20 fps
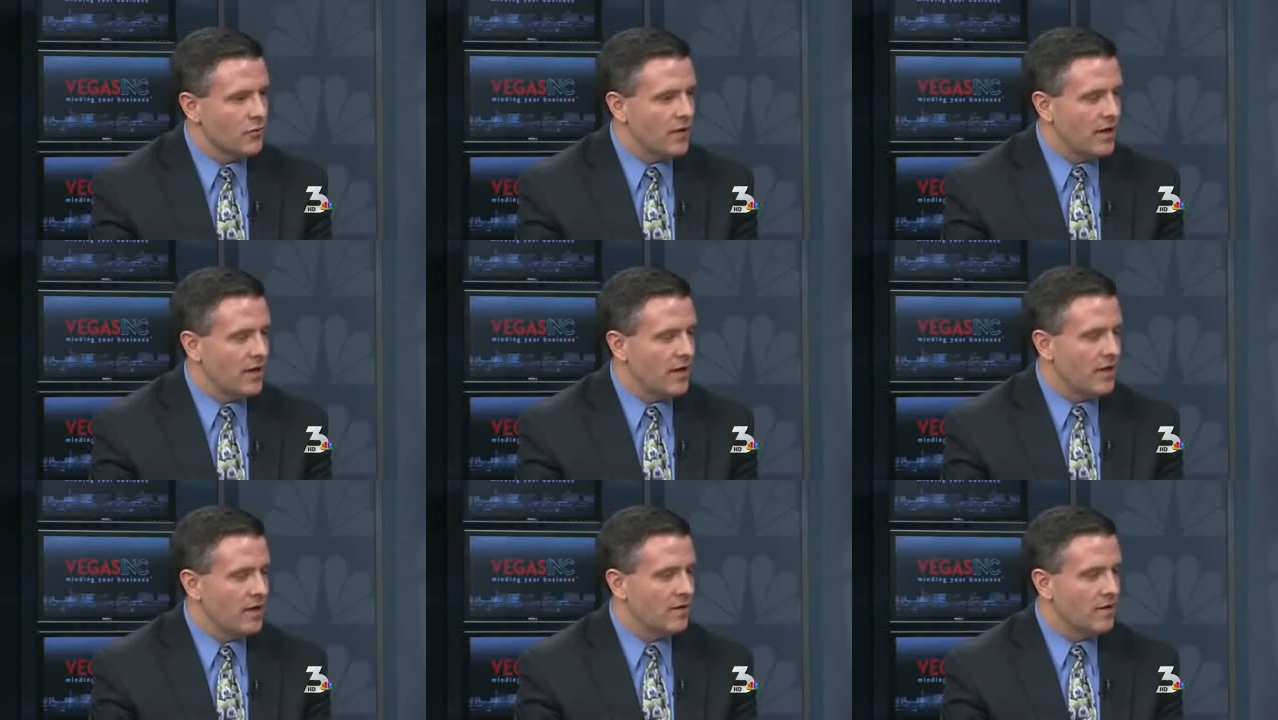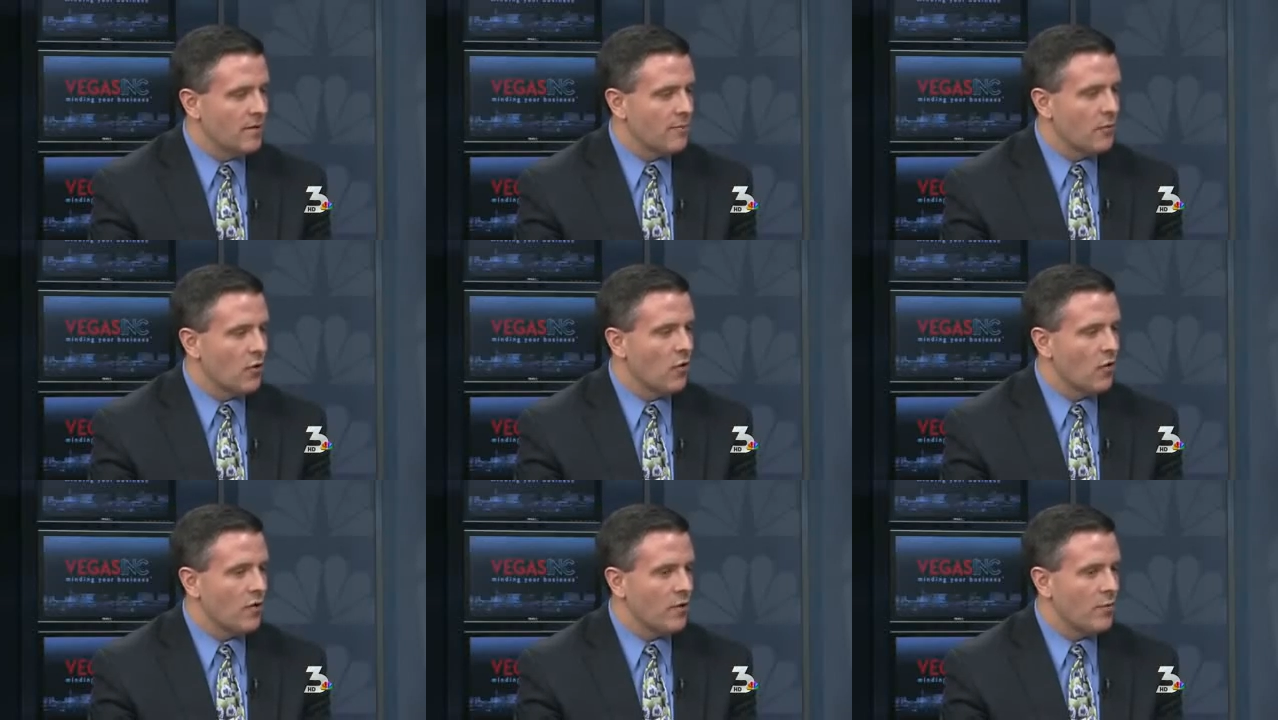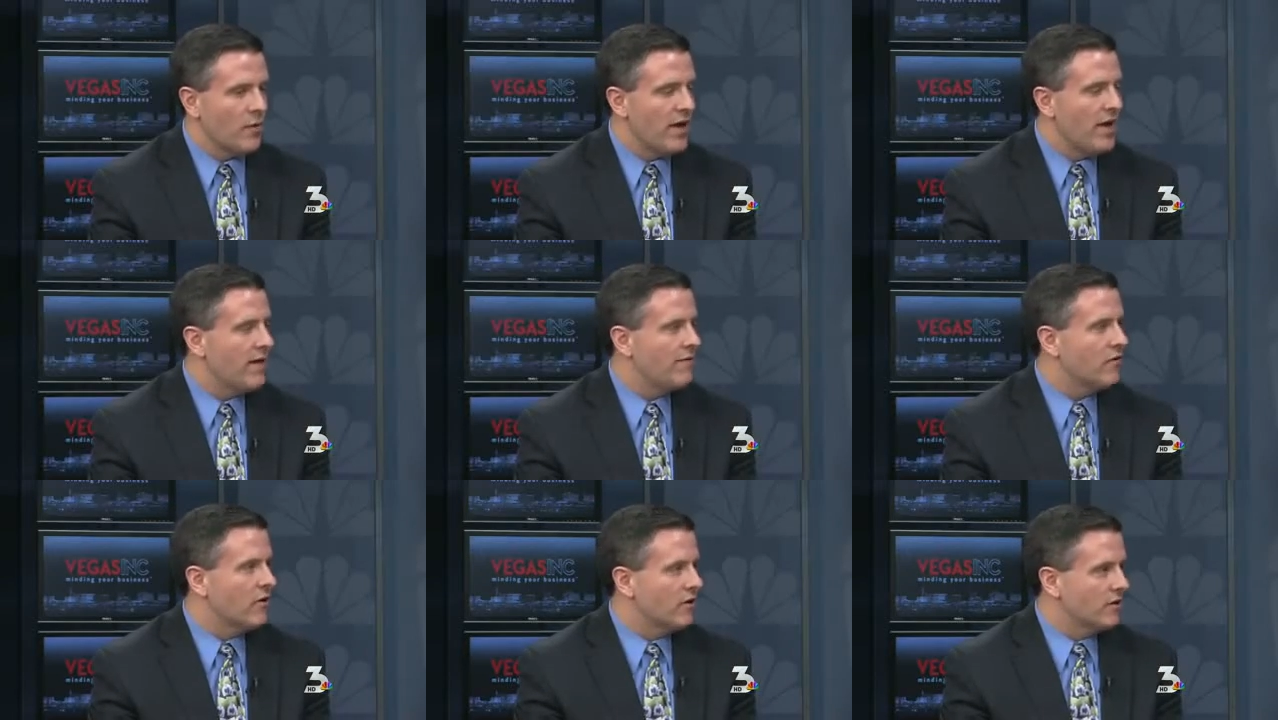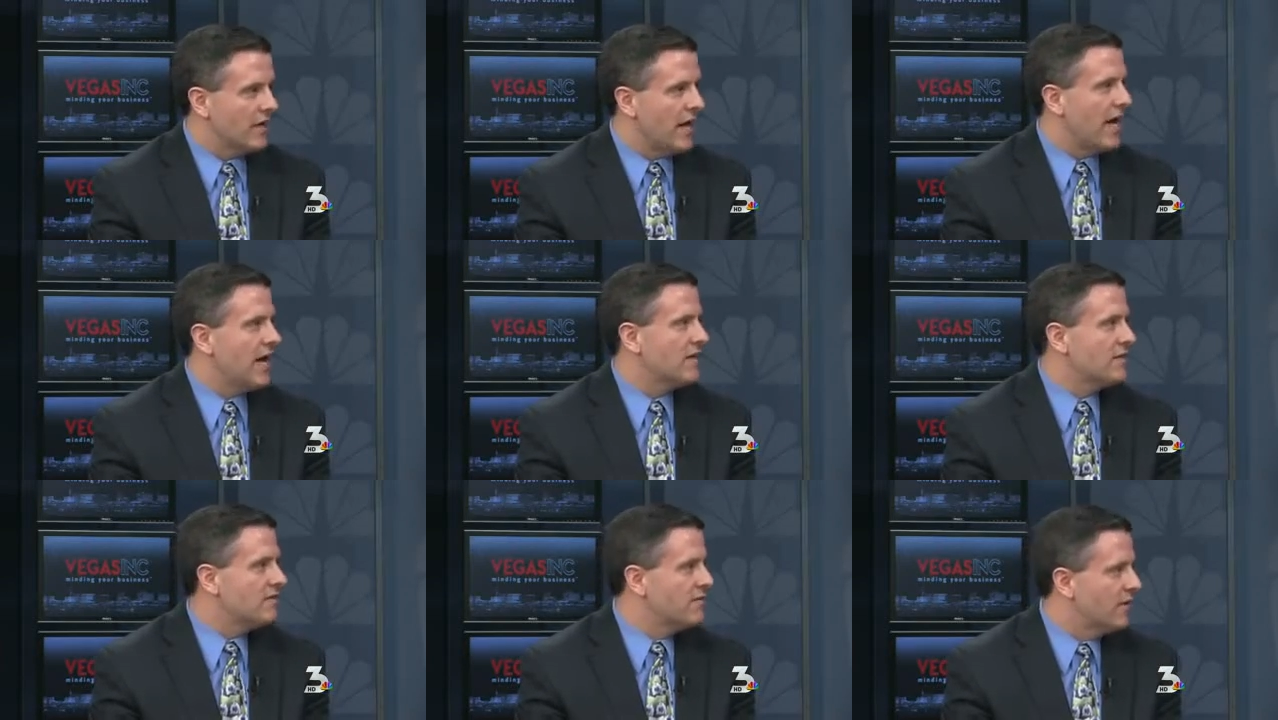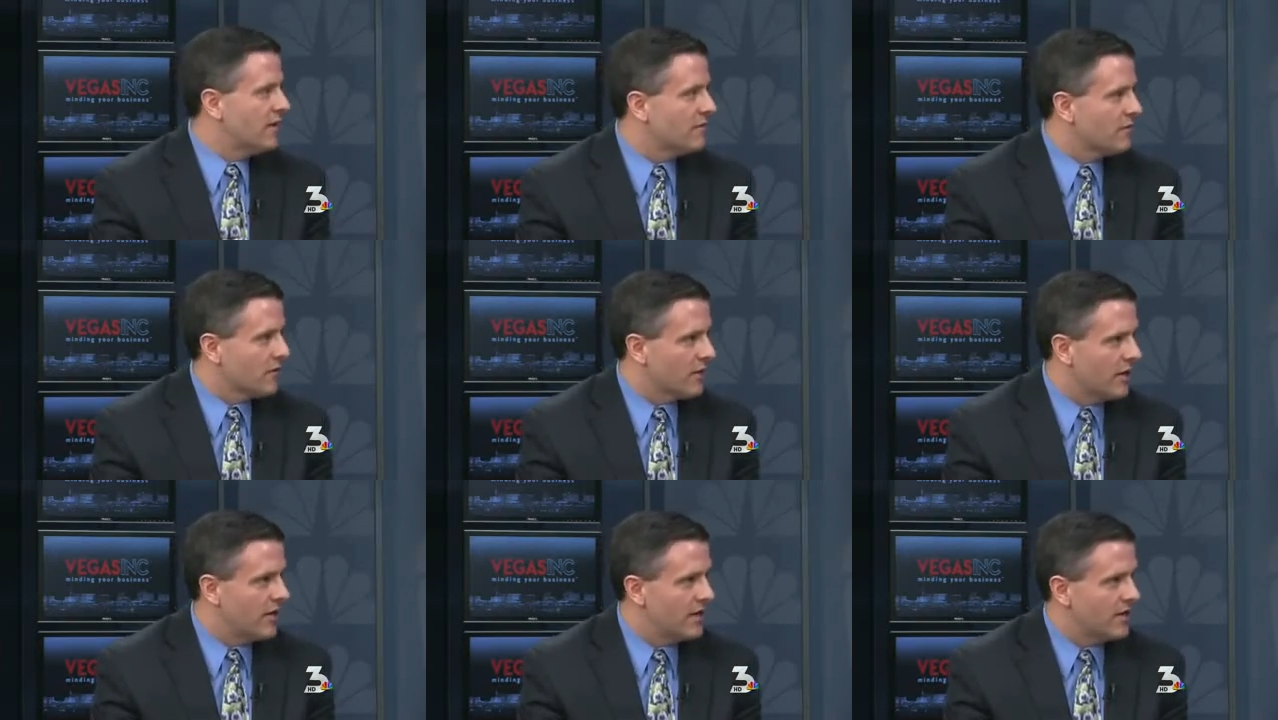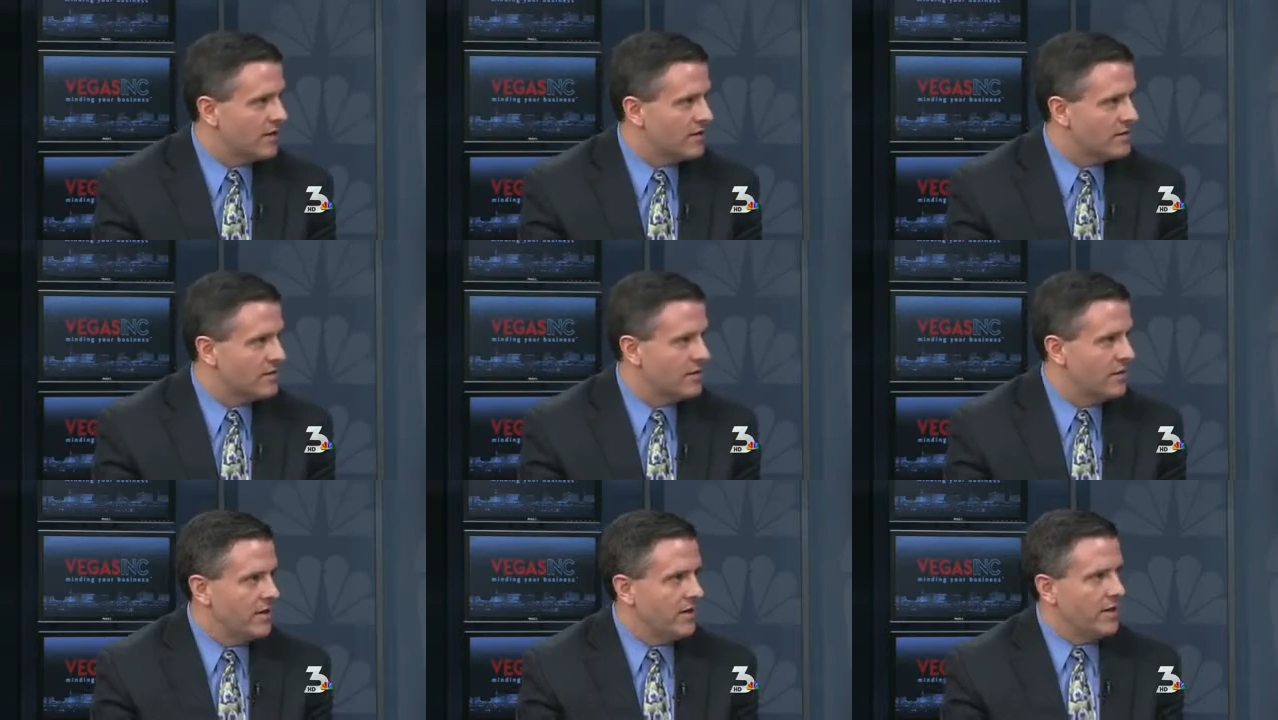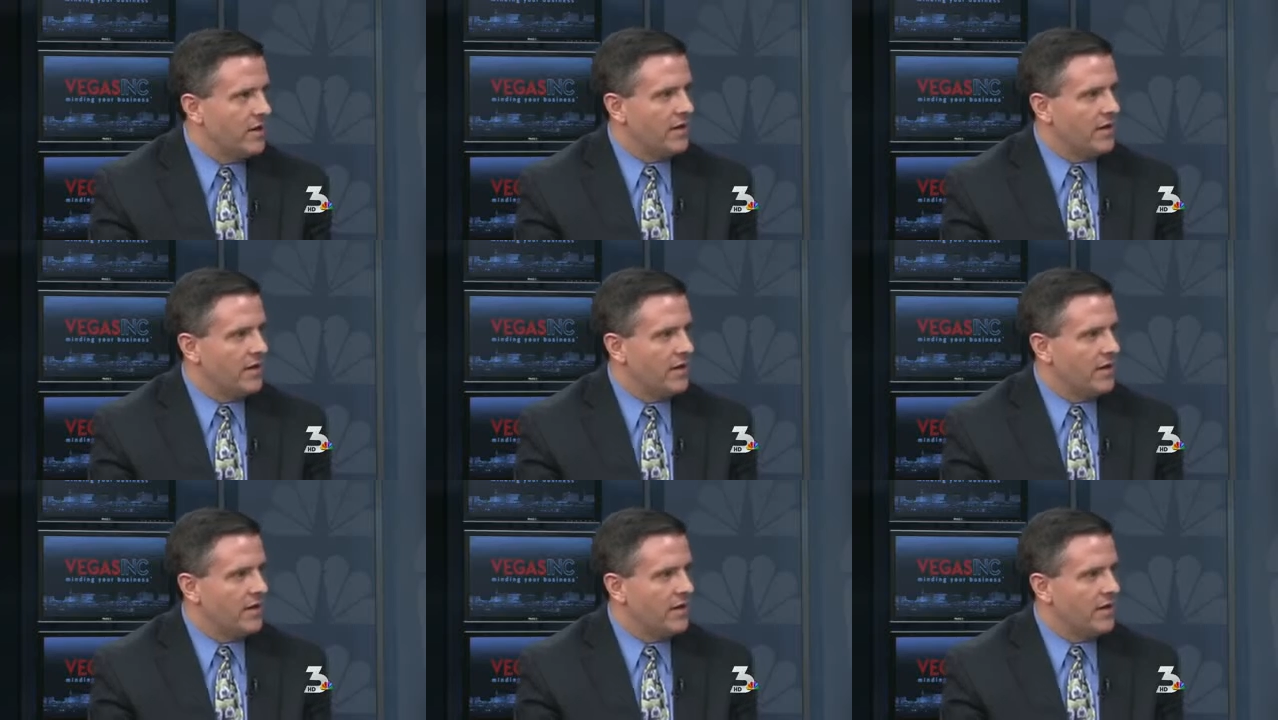through a program we have called Activate for Kids.